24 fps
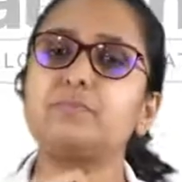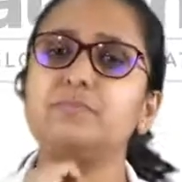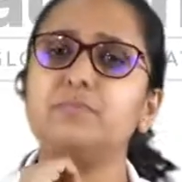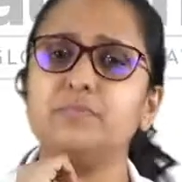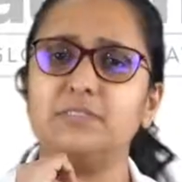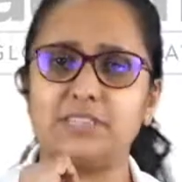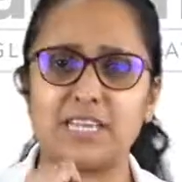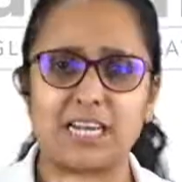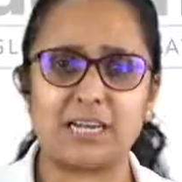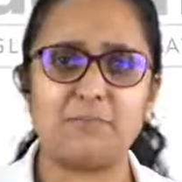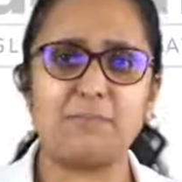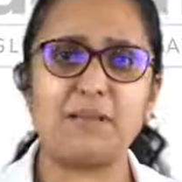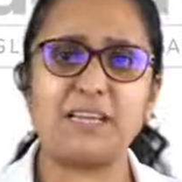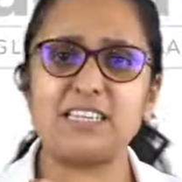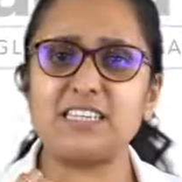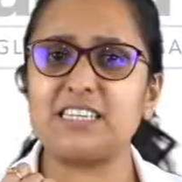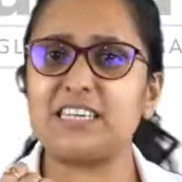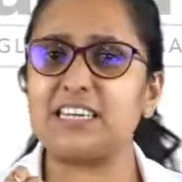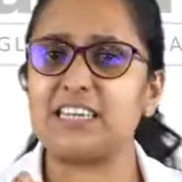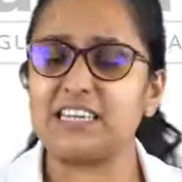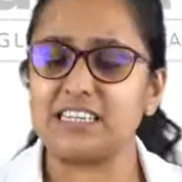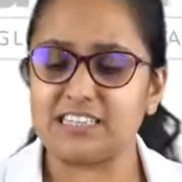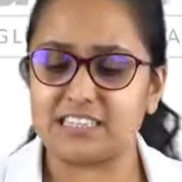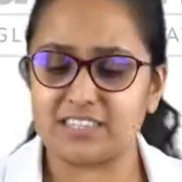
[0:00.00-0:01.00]
that
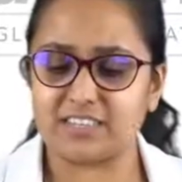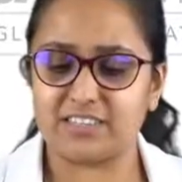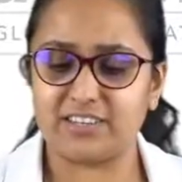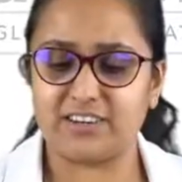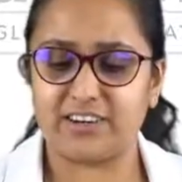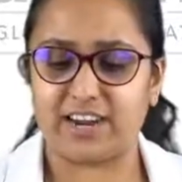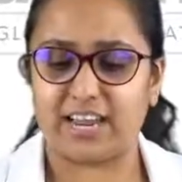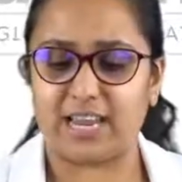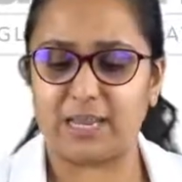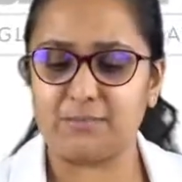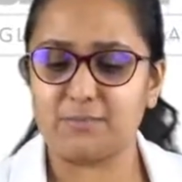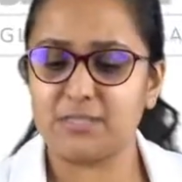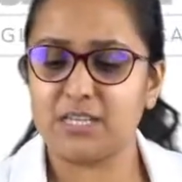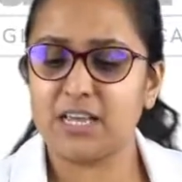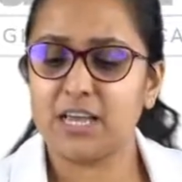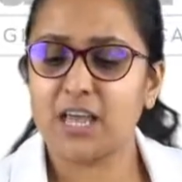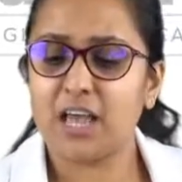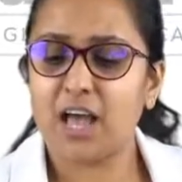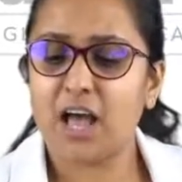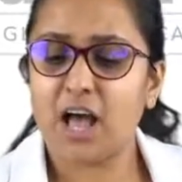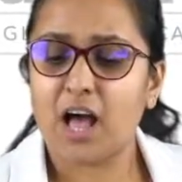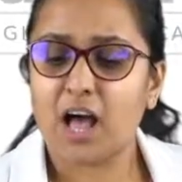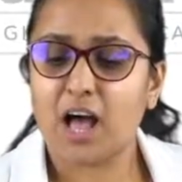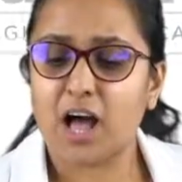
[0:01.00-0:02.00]
basically describes
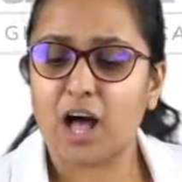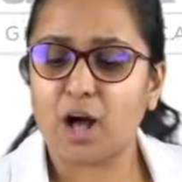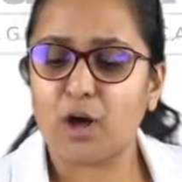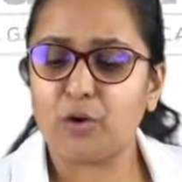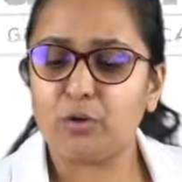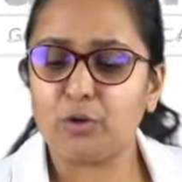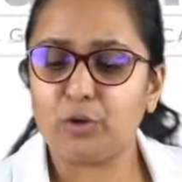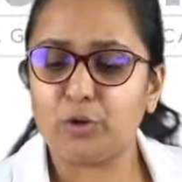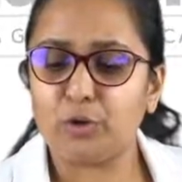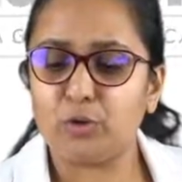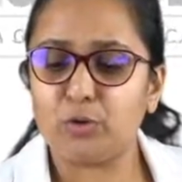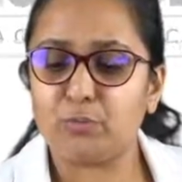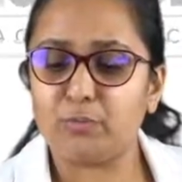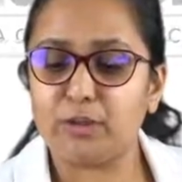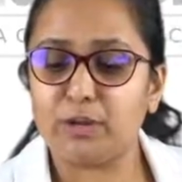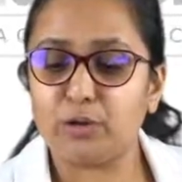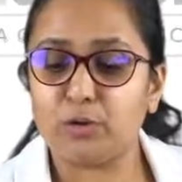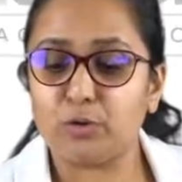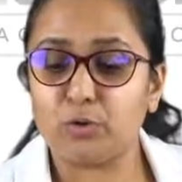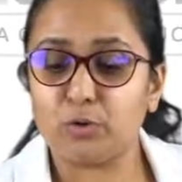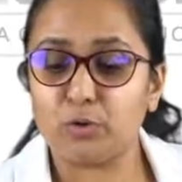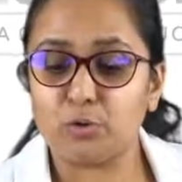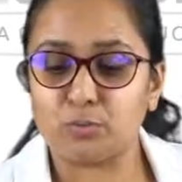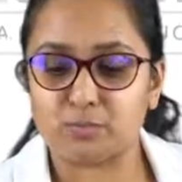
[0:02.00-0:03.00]
how human
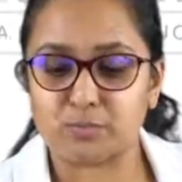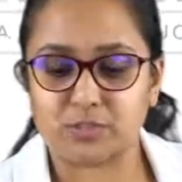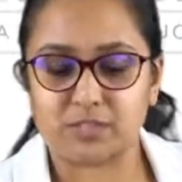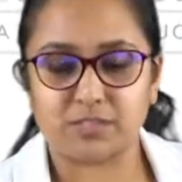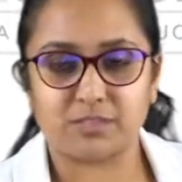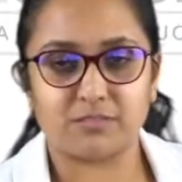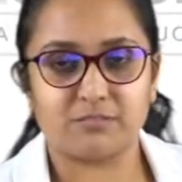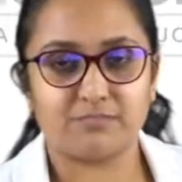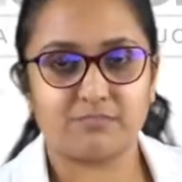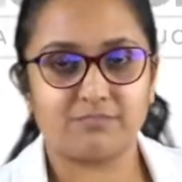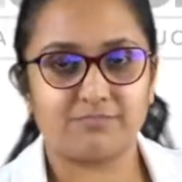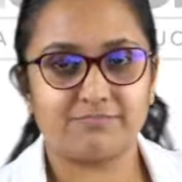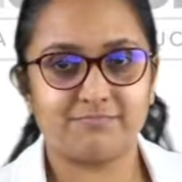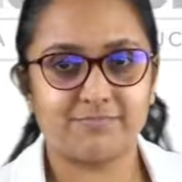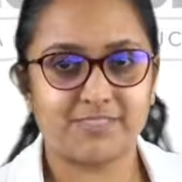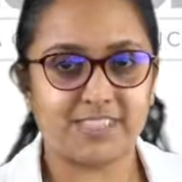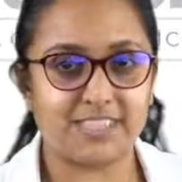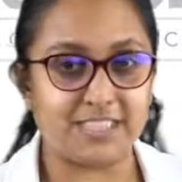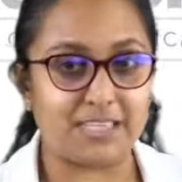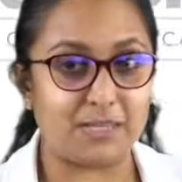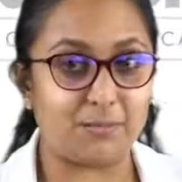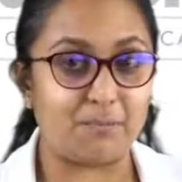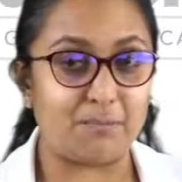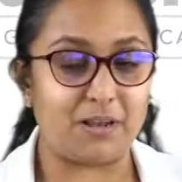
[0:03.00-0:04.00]
groups
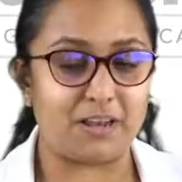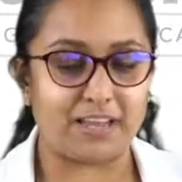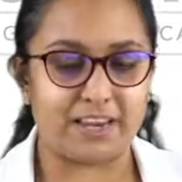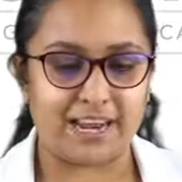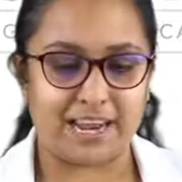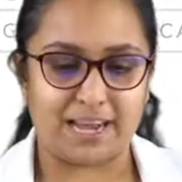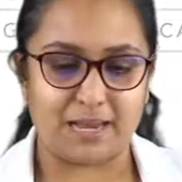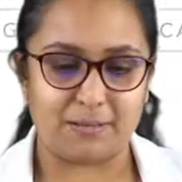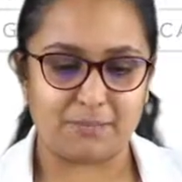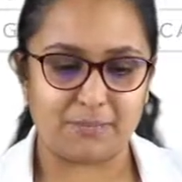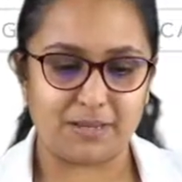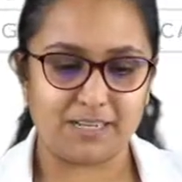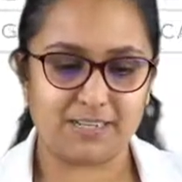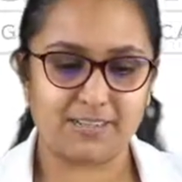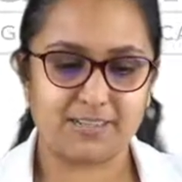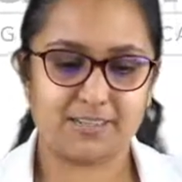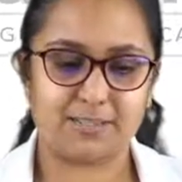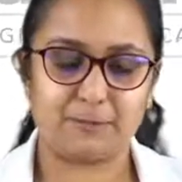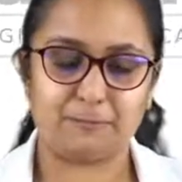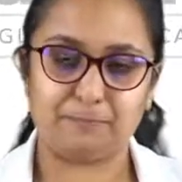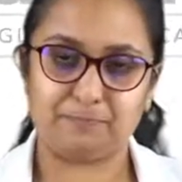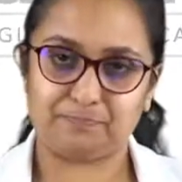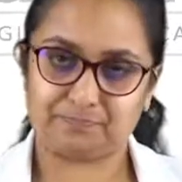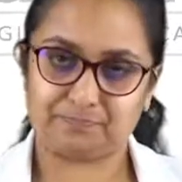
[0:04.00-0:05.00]
similar elements,